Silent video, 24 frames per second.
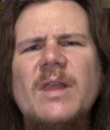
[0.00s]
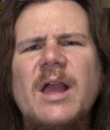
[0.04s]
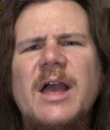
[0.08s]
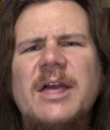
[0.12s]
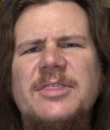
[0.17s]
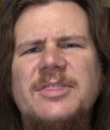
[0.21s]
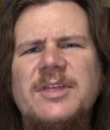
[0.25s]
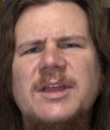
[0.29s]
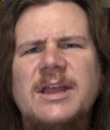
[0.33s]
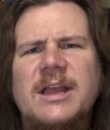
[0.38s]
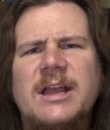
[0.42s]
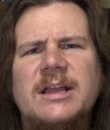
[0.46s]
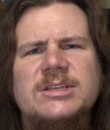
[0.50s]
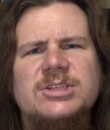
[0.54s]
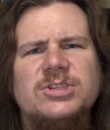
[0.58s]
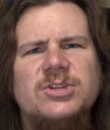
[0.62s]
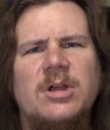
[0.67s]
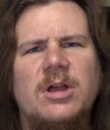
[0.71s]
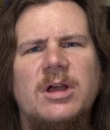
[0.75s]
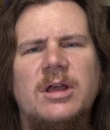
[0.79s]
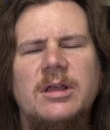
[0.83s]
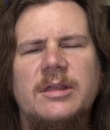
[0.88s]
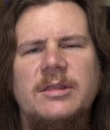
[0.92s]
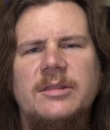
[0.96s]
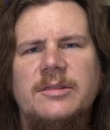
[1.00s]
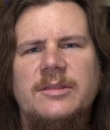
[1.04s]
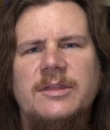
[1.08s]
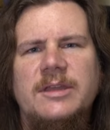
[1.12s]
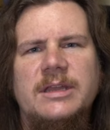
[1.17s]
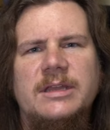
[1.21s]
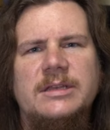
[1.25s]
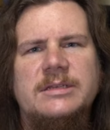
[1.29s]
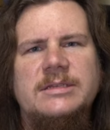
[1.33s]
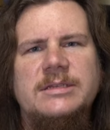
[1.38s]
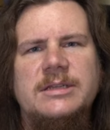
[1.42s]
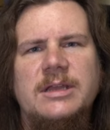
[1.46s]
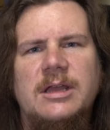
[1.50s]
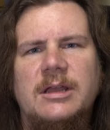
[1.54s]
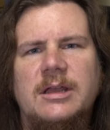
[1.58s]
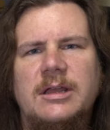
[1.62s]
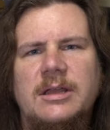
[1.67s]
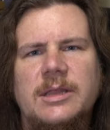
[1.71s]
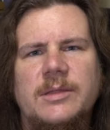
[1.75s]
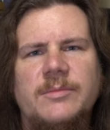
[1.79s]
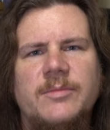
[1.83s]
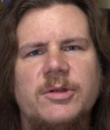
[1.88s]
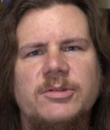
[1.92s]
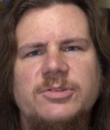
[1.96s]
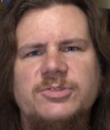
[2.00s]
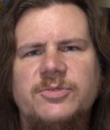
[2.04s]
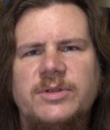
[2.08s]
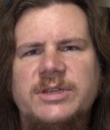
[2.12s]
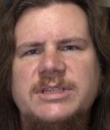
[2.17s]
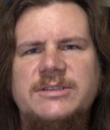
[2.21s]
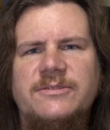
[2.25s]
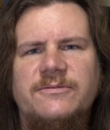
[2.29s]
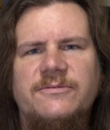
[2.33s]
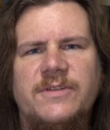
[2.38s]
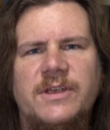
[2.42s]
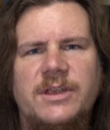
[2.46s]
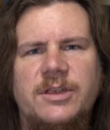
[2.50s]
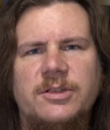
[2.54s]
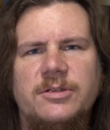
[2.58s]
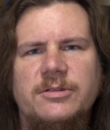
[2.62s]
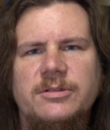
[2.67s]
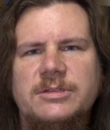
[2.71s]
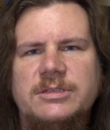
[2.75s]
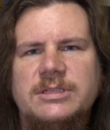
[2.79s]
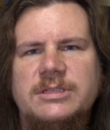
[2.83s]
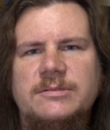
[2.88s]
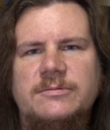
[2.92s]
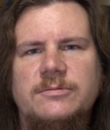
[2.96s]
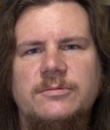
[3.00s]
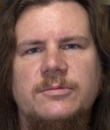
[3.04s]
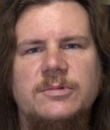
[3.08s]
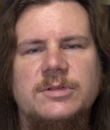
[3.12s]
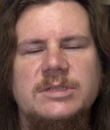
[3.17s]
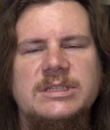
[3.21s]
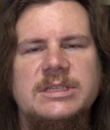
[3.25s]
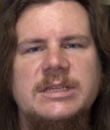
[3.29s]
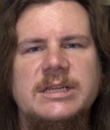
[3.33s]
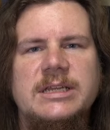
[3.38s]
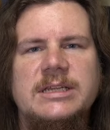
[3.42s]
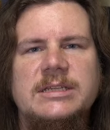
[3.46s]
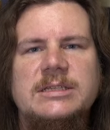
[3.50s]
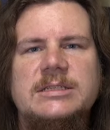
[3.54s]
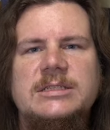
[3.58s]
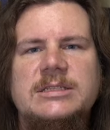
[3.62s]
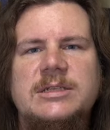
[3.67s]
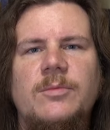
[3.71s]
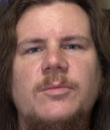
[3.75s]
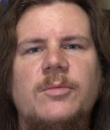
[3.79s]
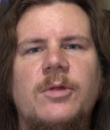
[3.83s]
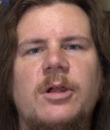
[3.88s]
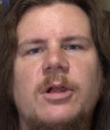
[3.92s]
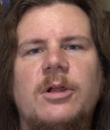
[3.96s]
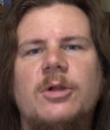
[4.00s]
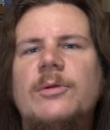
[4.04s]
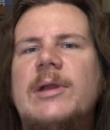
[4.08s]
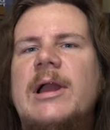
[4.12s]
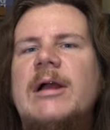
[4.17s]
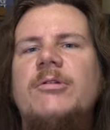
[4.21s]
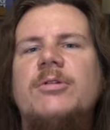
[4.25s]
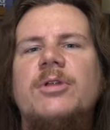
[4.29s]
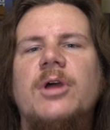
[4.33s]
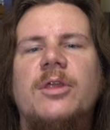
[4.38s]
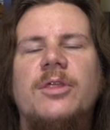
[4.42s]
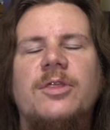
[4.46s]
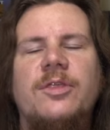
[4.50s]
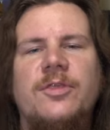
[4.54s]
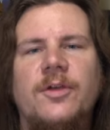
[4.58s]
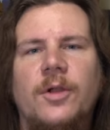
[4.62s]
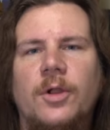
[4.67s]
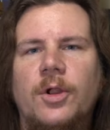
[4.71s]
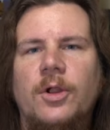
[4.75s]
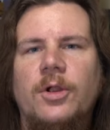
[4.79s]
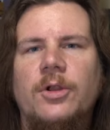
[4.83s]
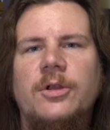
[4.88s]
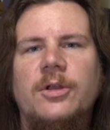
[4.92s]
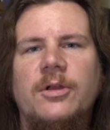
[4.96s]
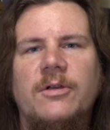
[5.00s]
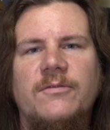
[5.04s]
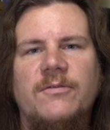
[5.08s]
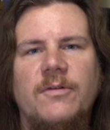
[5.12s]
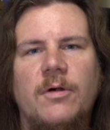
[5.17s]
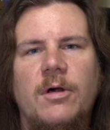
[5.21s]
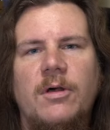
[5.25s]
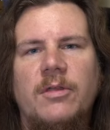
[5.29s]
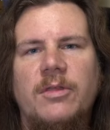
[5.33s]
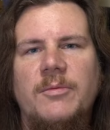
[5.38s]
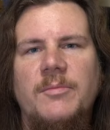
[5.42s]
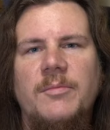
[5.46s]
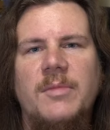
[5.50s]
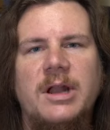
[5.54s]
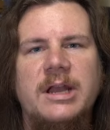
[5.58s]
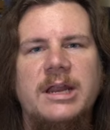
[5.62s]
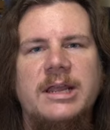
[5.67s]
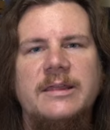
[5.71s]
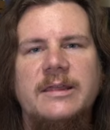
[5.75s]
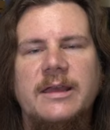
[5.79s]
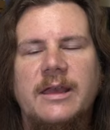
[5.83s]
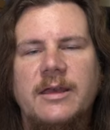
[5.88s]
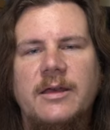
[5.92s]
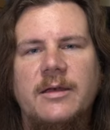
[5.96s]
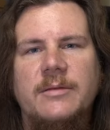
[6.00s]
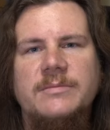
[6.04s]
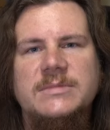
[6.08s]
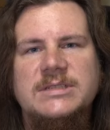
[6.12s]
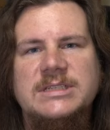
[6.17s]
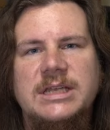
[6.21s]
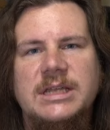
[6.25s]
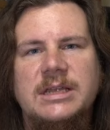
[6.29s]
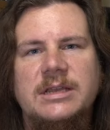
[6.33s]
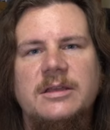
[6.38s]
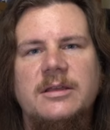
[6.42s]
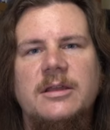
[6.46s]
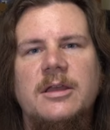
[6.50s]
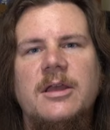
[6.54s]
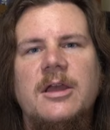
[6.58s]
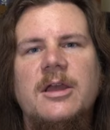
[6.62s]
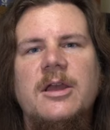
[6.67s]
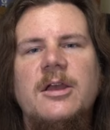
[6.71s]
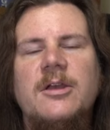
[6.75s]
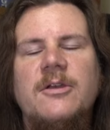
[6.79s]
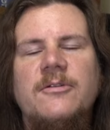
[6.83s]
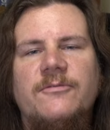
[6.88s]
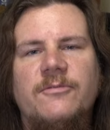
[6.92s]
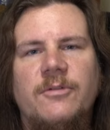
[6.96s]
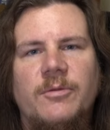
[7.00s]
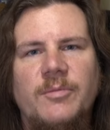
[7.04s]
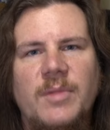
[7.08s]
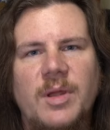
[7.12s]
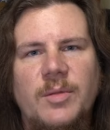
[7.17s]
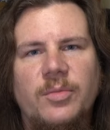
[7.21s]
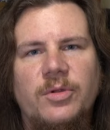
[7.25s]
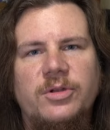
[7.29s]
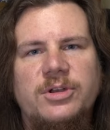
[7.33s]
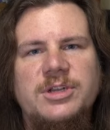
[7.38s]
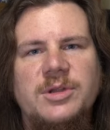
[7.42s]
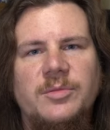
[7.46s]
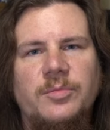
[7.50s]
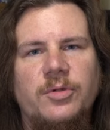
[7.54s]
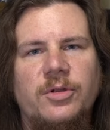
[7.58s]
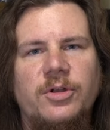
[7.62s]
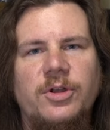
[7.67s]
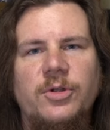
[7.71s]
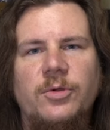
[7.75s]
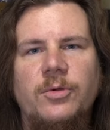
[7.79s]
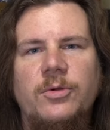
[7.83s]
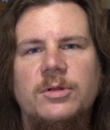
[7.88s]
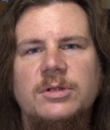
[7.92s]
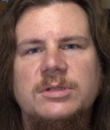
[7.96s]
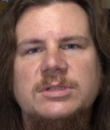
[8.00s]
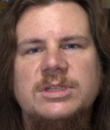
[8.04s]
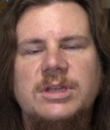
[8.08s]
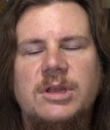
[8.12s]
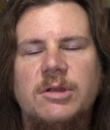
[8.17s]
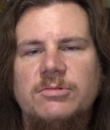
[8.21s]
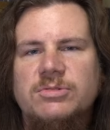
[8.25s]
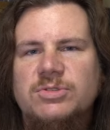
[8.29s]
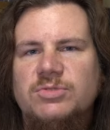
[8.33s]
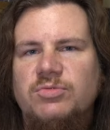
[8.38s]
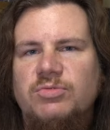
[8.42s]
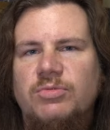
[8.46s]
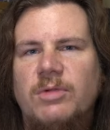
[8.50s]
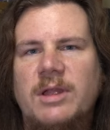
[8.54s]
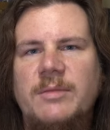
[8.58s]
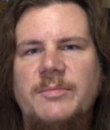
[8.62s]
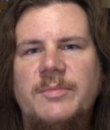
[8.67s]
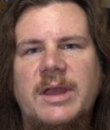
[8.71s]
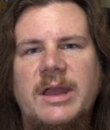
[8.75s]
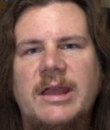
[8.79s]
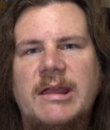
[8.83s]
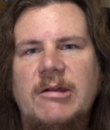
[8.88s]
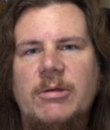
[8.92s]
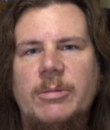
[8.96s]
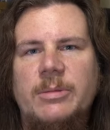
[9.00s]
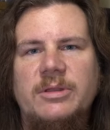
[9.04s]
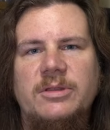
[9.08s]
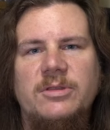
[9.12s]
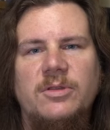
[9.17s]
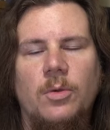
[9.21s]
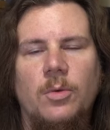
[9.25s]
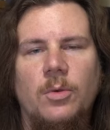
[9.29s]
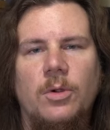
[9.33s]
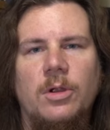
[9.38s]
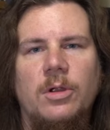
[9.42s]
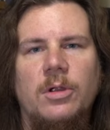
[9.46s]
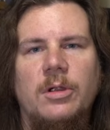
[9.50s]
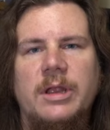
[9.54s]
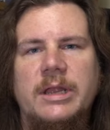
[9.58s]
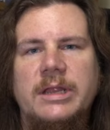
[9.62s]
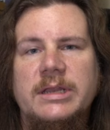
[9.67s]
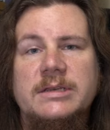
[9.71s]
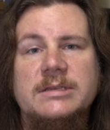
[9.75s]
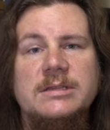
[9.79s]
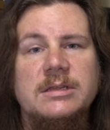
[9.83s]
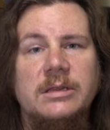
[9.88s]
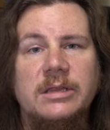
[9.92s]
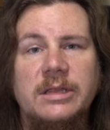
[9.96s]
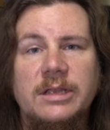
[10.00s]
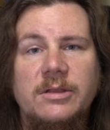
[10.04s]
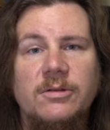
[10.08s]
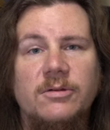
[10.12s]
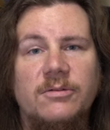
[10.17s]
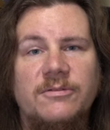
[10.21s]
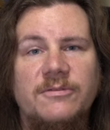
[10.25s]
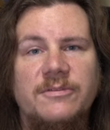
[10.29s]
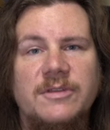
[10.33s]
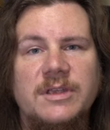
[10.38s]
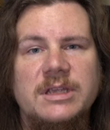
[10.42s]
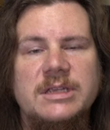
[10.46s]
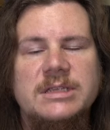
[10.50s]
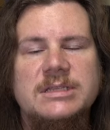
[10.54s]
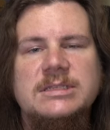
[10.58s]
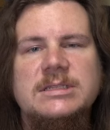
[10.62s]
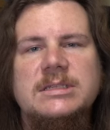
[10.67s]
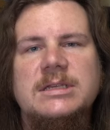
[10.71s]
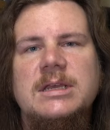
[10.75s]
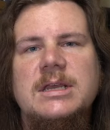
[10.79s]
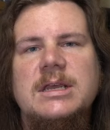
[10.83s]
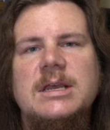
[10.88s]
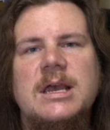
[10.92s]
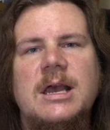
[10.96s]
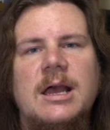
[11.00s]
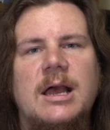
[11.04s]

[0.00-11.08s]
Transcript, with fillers: I think I saw that the most recent figures was that somewhere around 1/3 of all the money that comes in from membership renewals goes right back out the door into legal fees,